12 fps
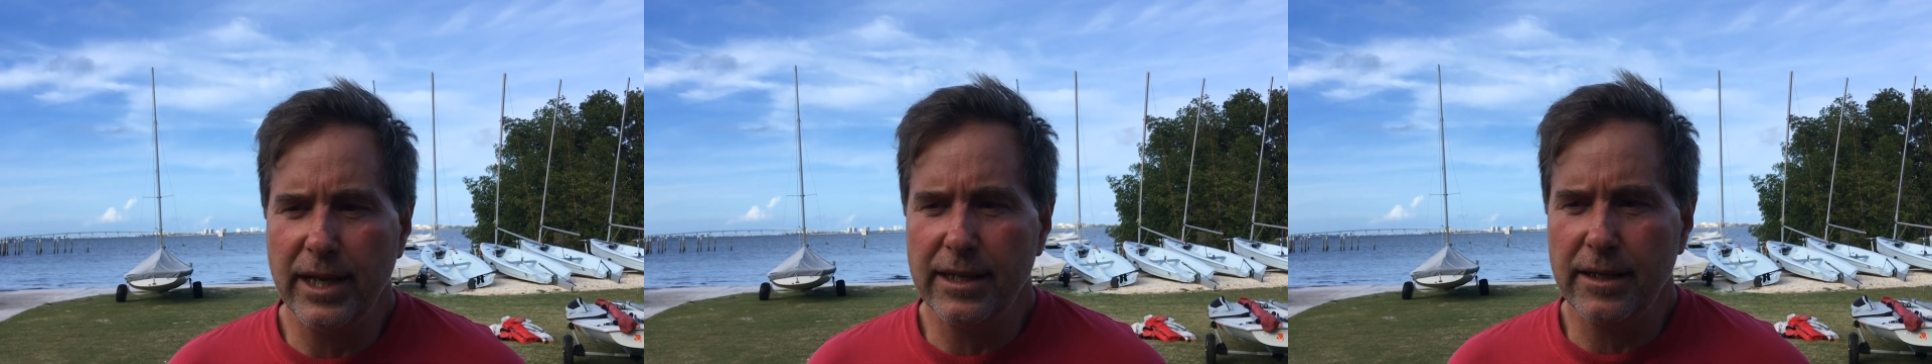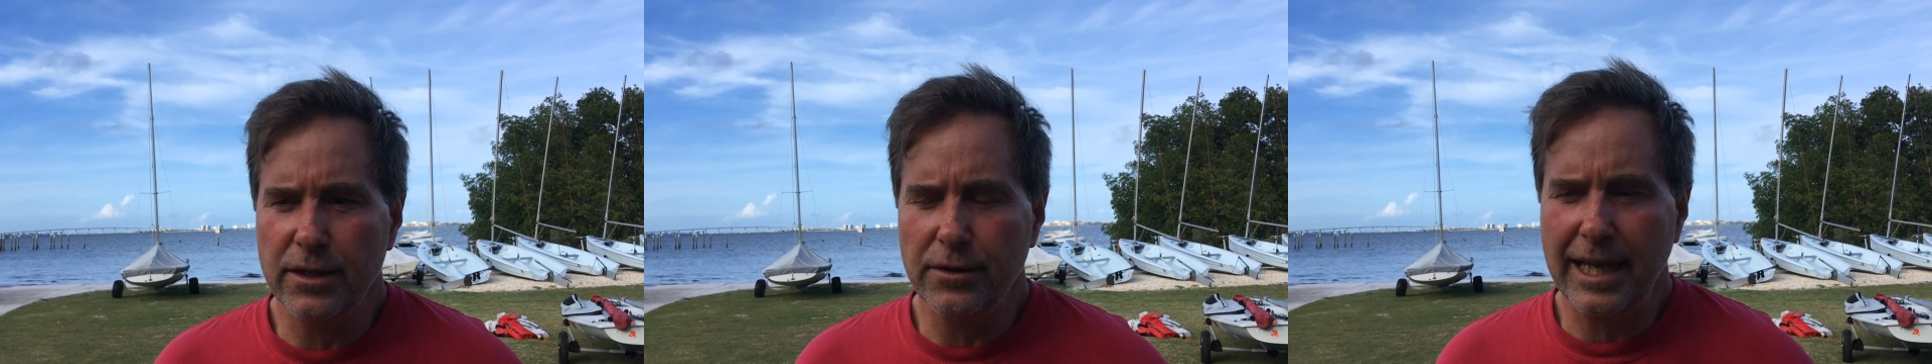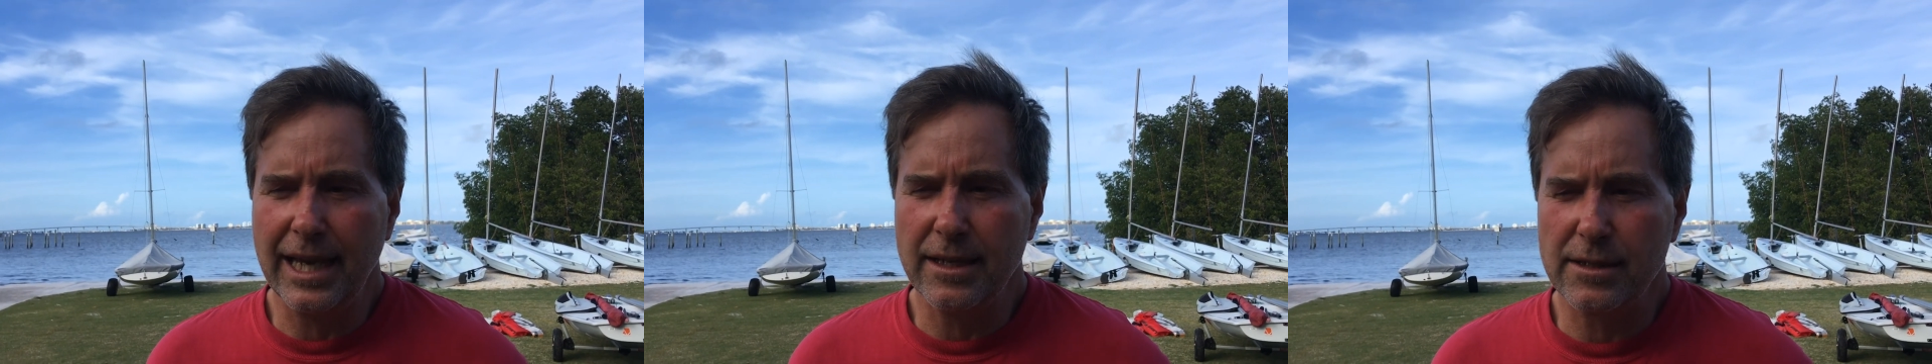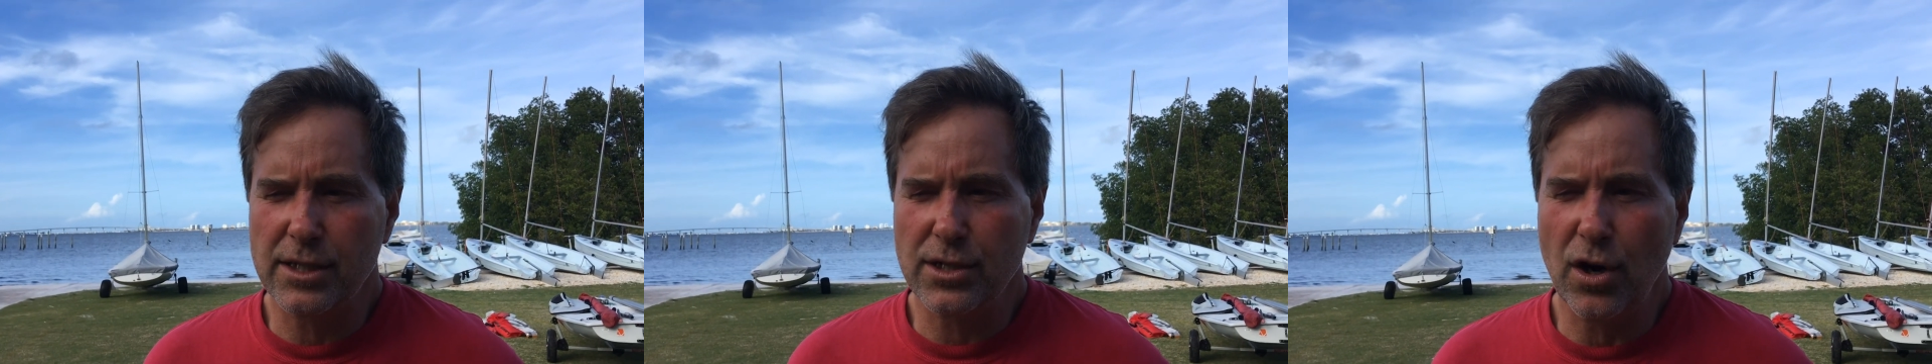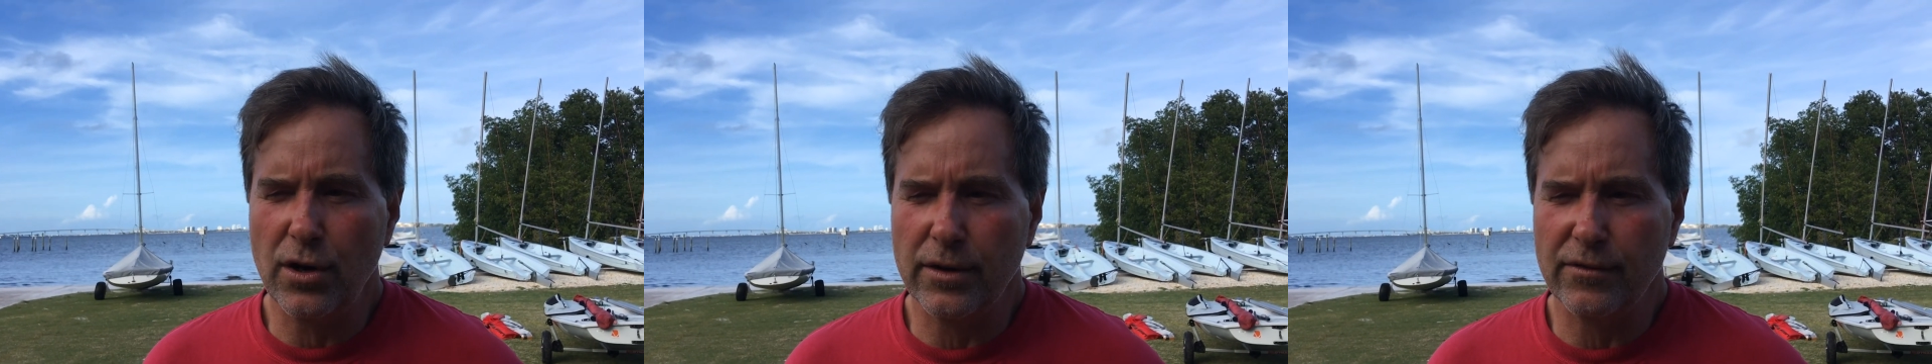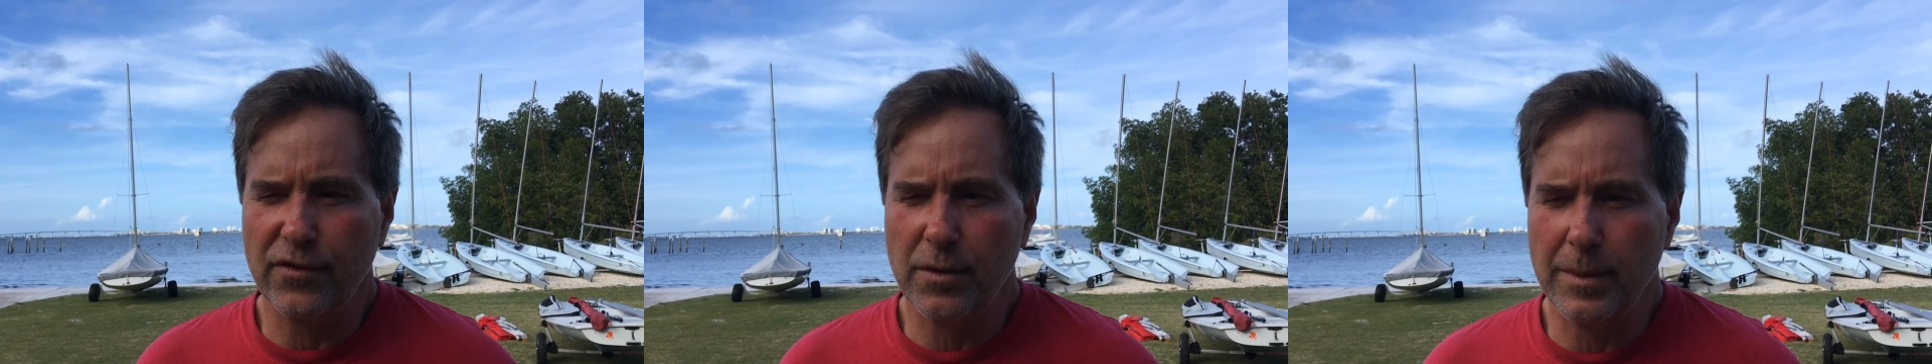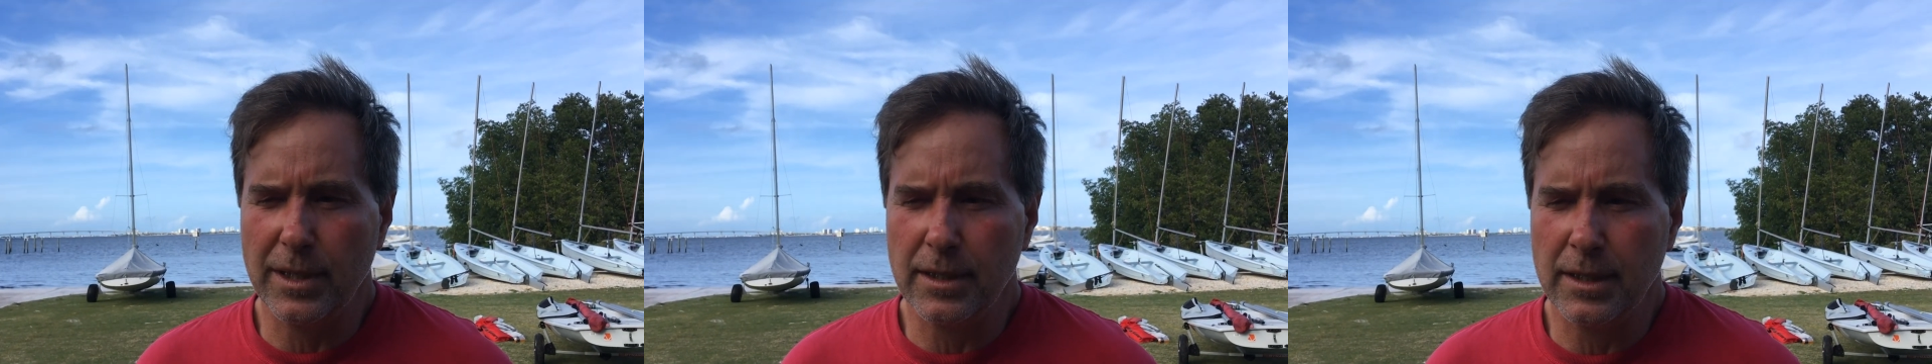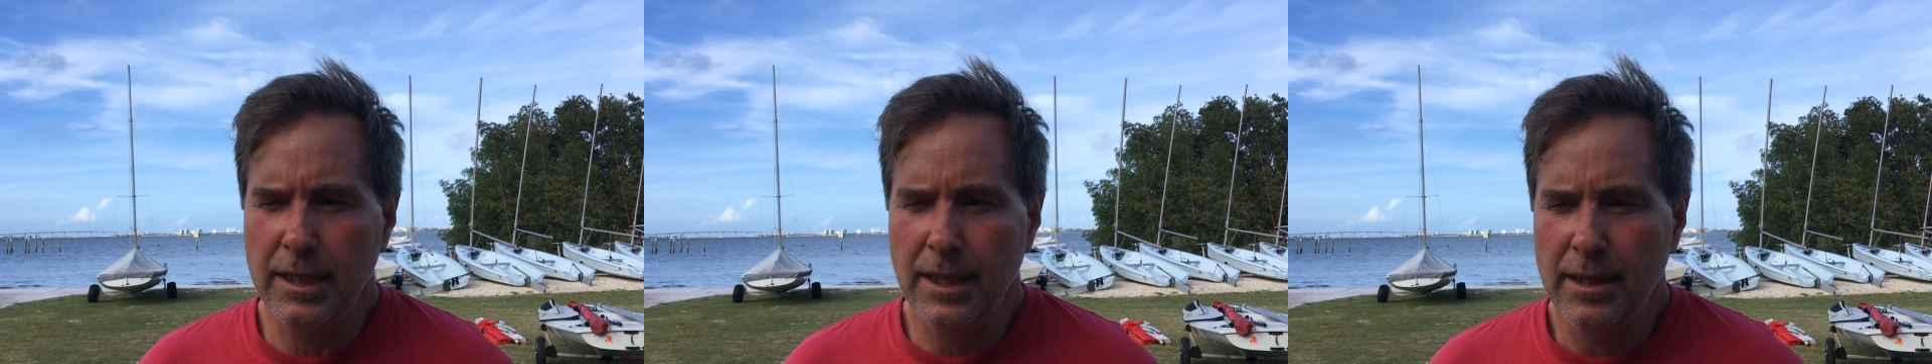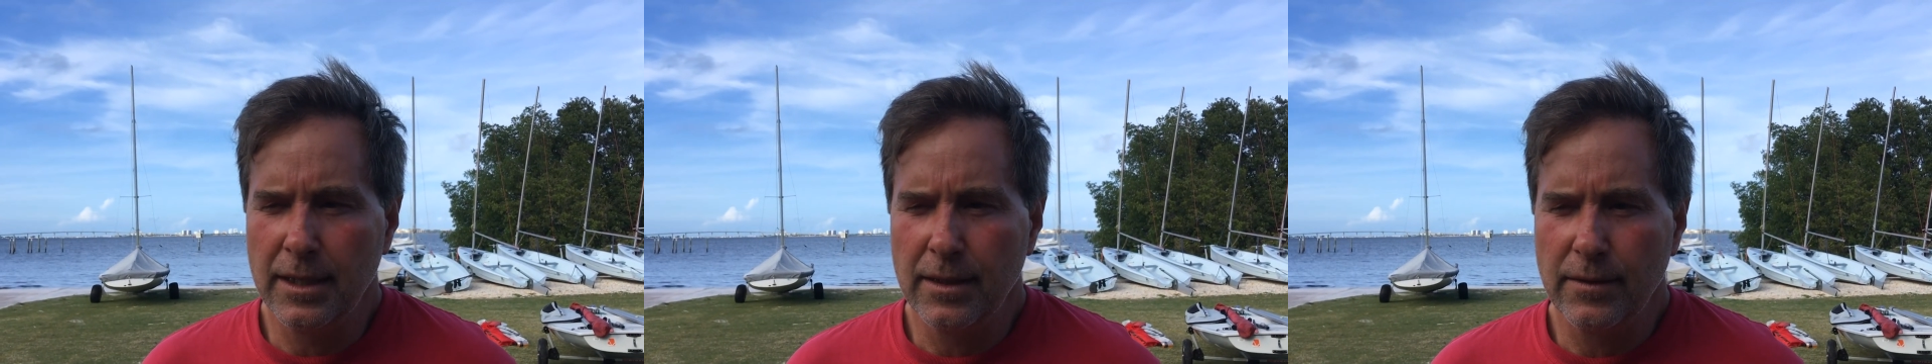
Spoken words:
you can't start from a